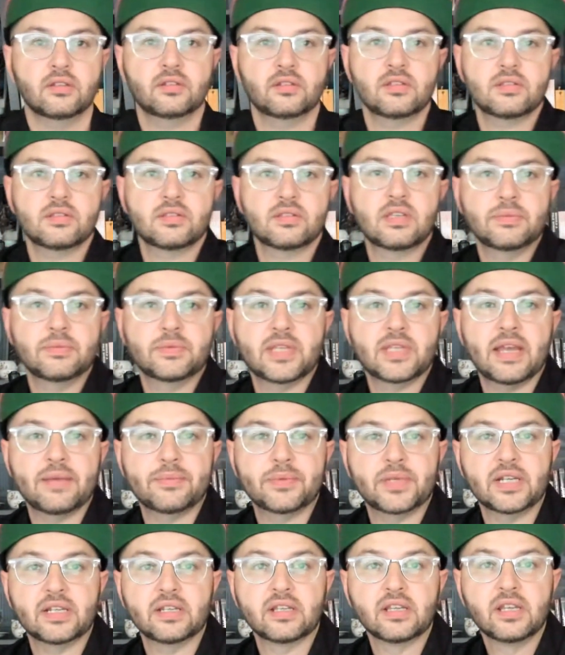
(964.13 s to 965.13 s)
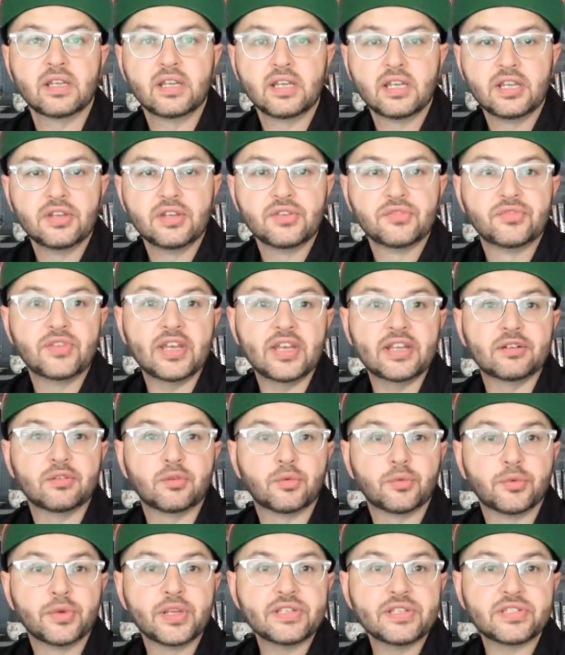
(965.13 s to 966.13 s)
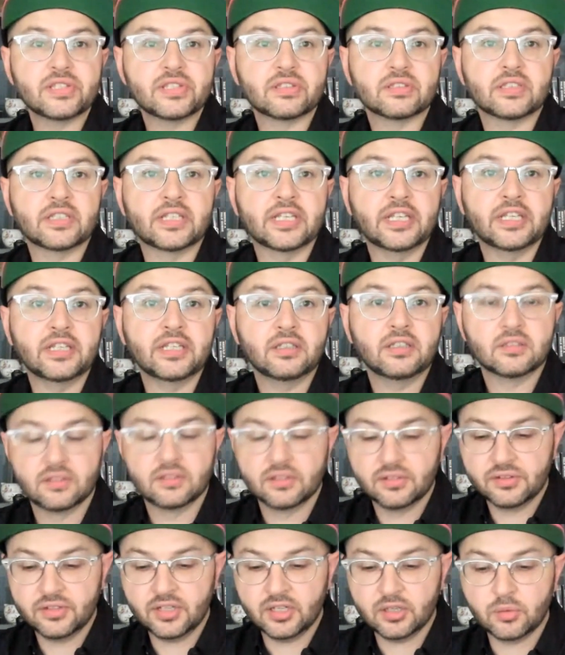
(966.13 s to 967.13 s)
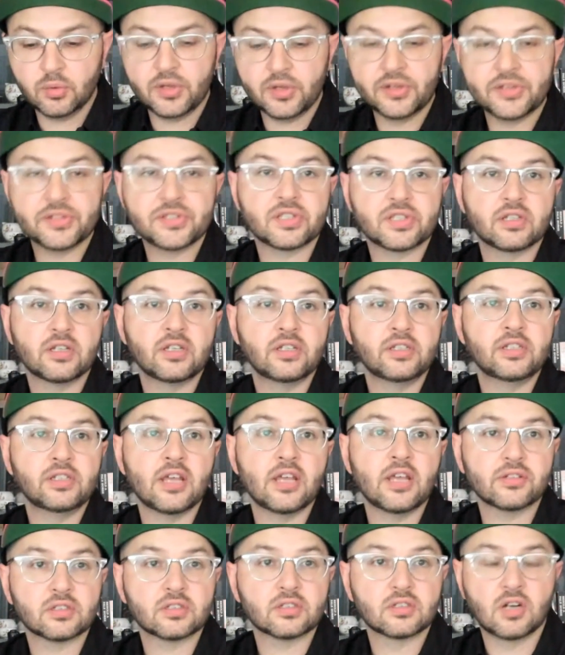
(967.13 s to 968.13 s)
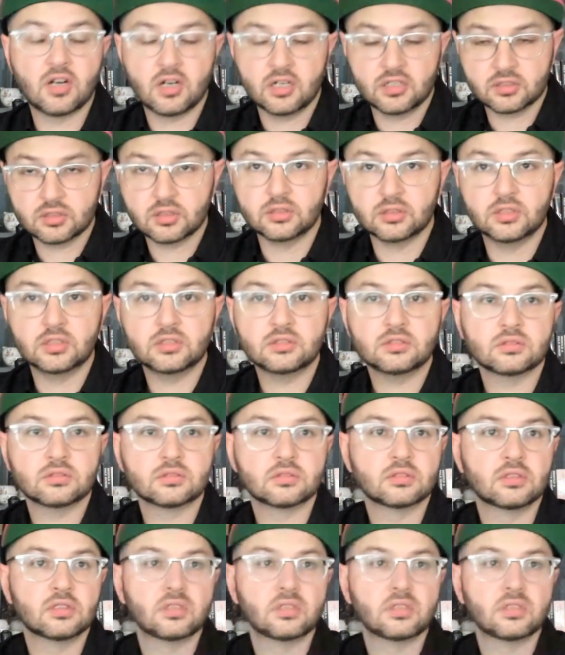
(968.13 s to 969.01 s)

this keeps happening. Then recently there was another article.